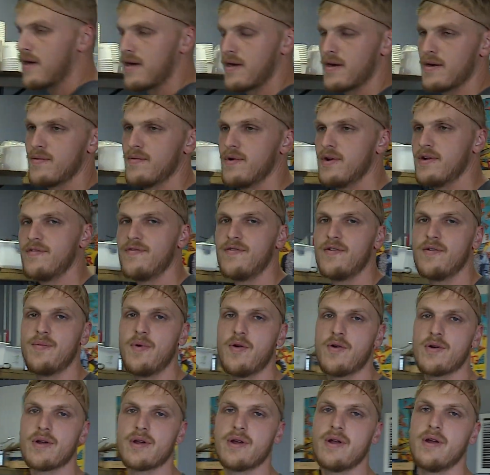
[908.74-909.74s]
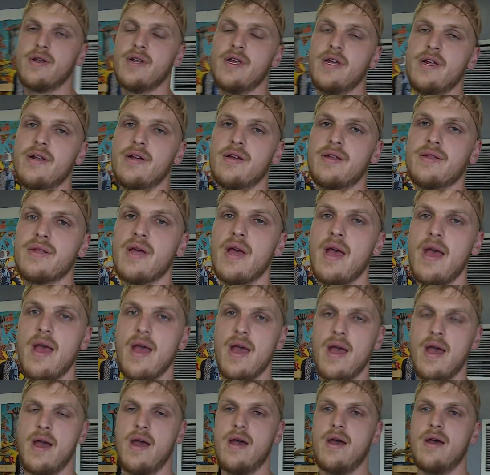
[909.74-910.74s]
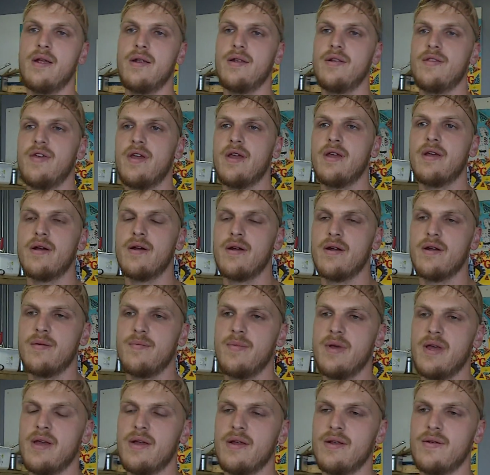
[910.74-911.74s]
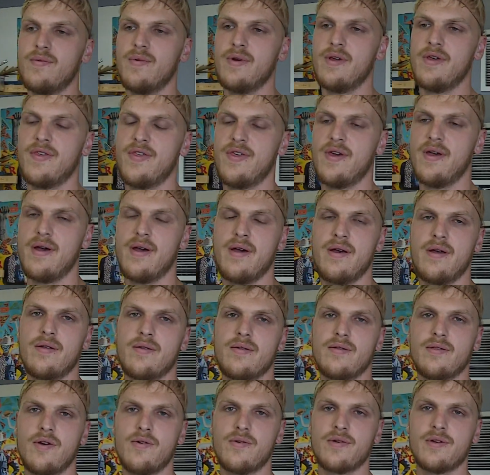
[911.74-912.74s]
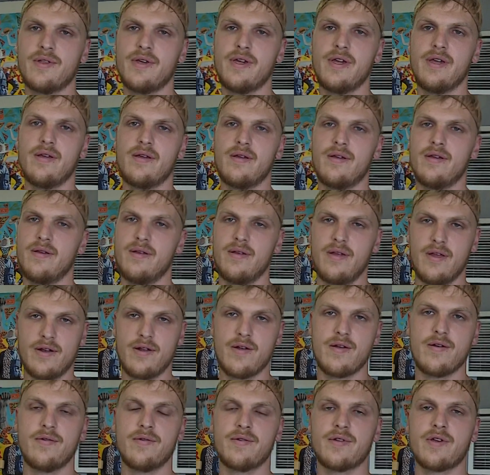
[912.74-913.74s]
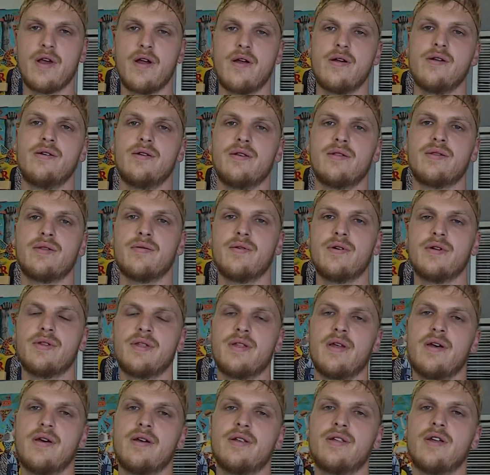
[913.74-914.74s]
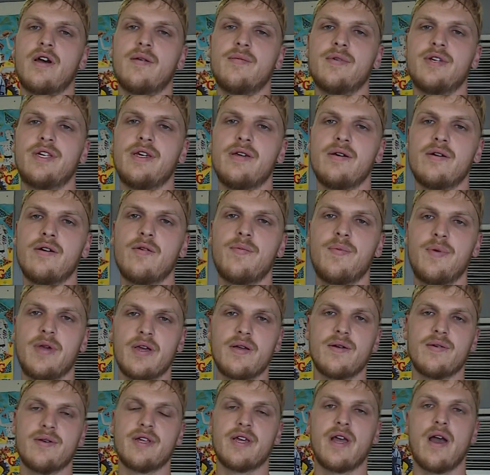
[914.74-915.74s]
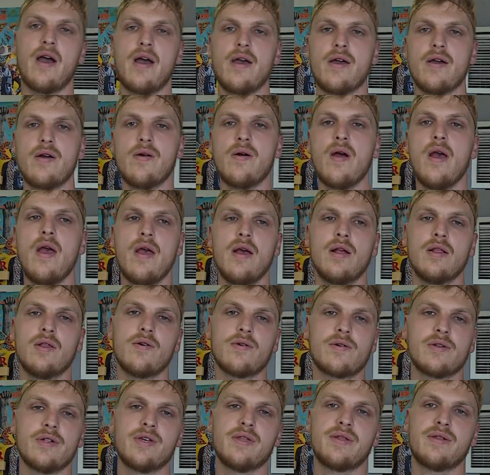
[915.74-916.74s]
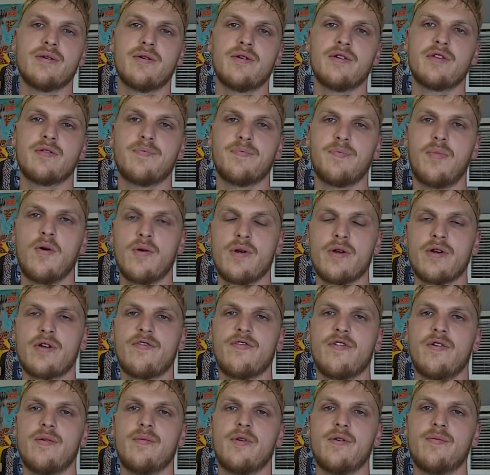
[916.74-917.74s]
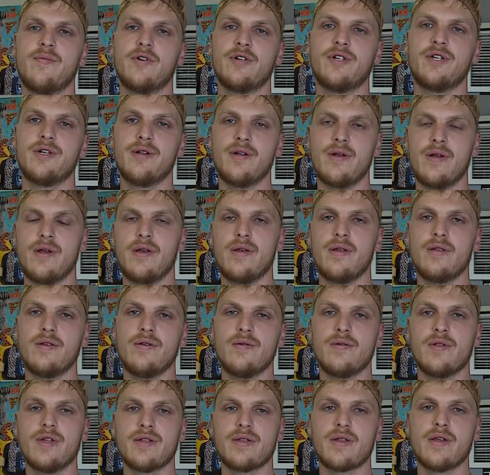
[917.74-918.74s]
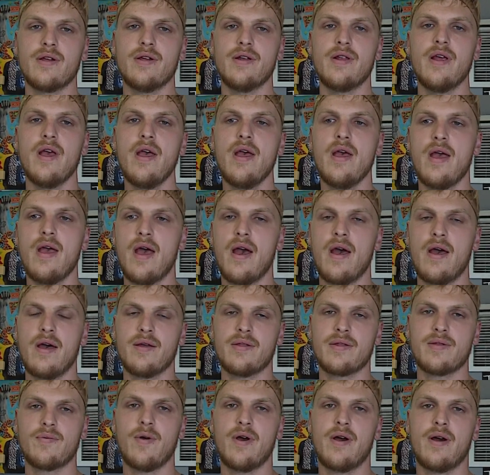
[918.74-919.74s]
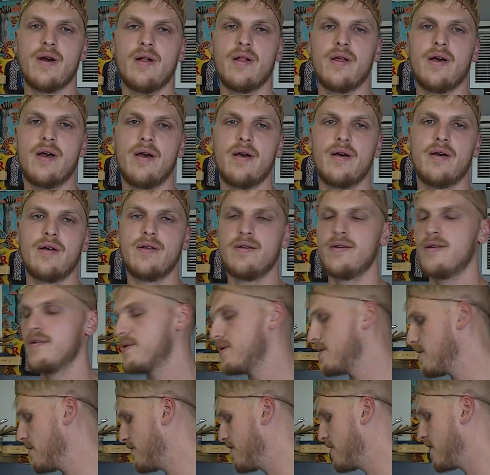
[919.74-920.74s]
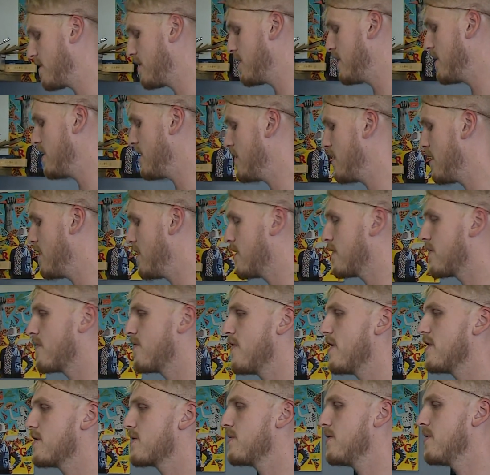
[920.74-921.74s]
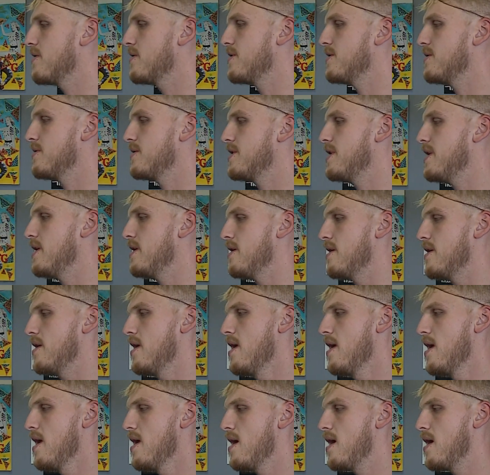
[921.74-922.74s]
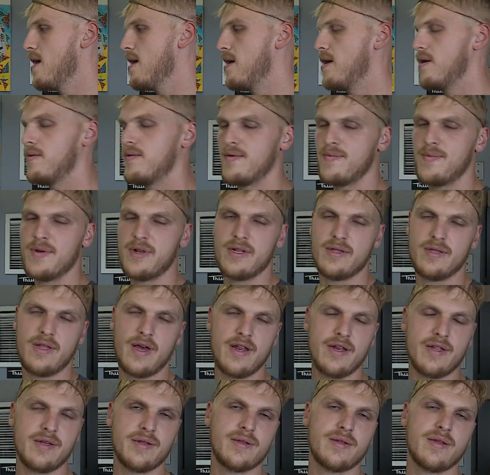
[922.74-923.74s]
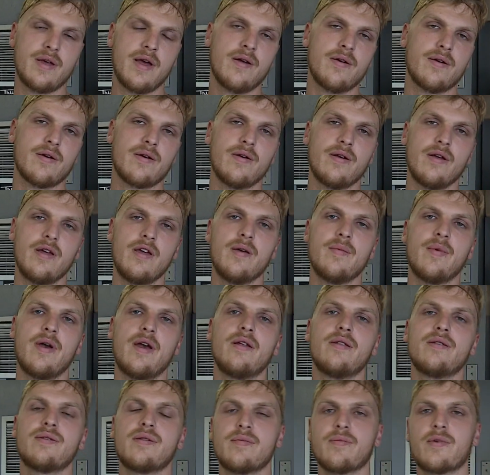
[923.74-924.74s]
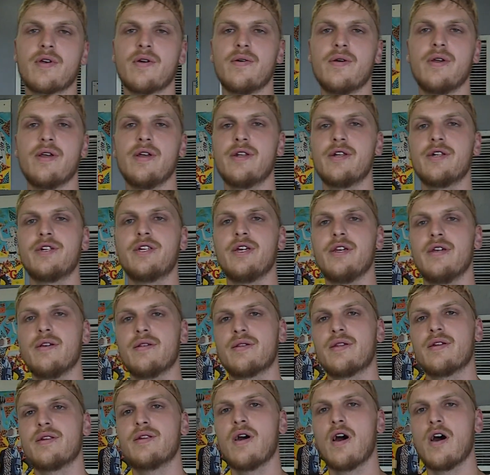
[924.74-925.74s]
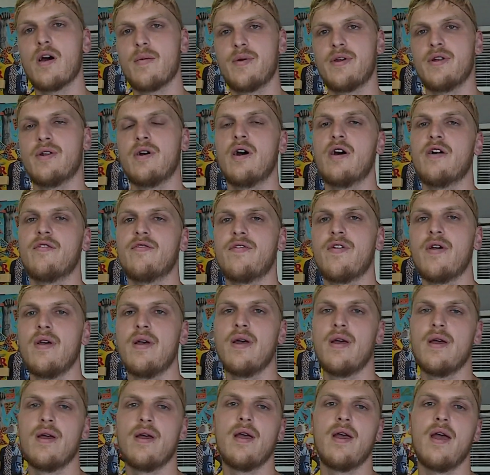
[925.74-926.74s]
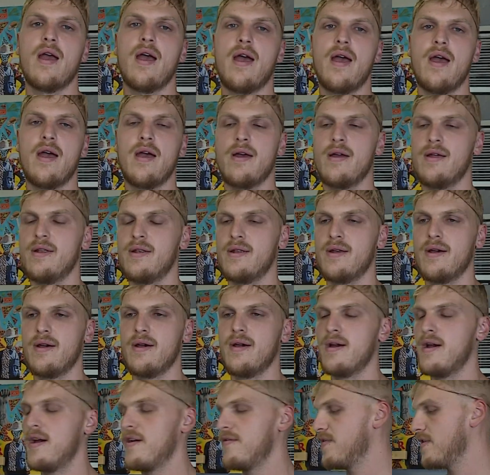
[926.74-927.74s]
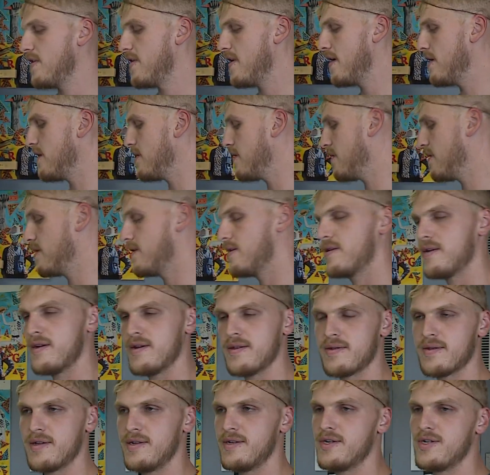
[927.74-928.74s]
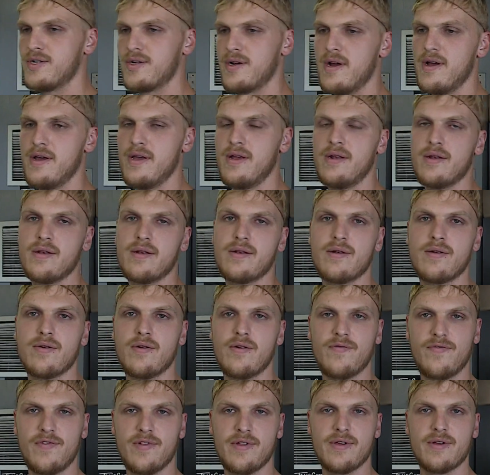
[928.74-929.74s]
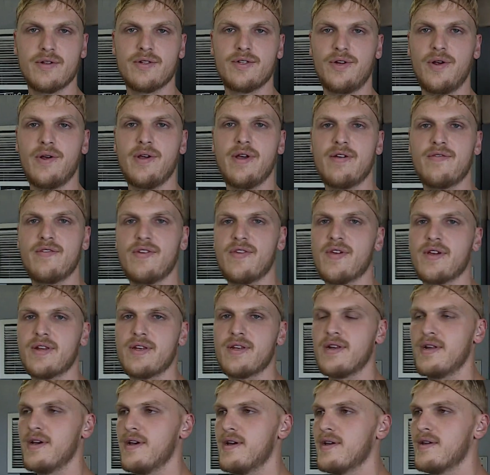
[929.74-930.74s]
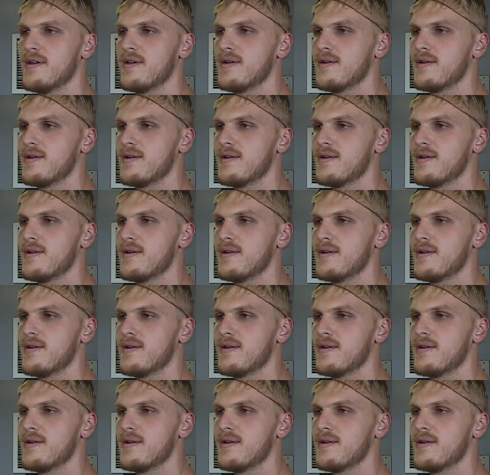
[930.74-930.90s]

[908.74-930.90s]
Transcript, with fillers: our wonderful pork carnitas, and they are made with uh, locally in our own garden sourced uh, tomatillo pico de gallo, locally sourced pork from our butcher in New Liskeard, as well um, served on a uh, fresh corn tortilla uh, with a bit of lettuce, sour cream, and some cojita cheese to top it off. And uh, after that, you, know, you guys get to try it and hopefully enjoy everything today.